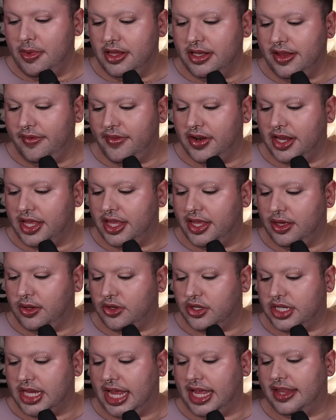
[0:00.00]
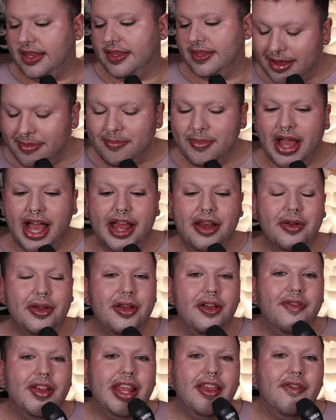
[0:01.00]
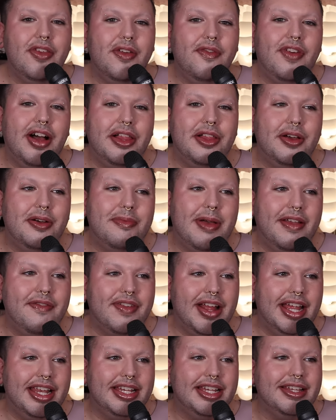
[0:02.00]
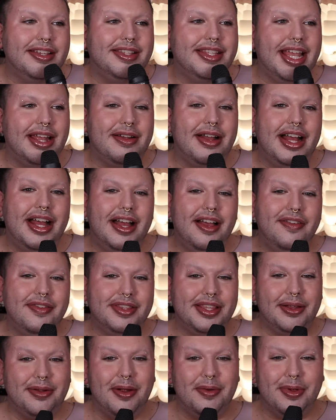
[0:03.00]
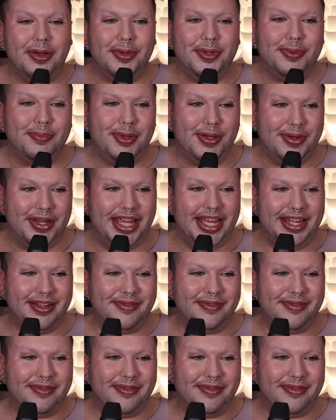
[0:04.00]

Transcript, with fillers: different cute shades. I don't know if any of you follow my friend Sarah of Sarah Rose Beauty,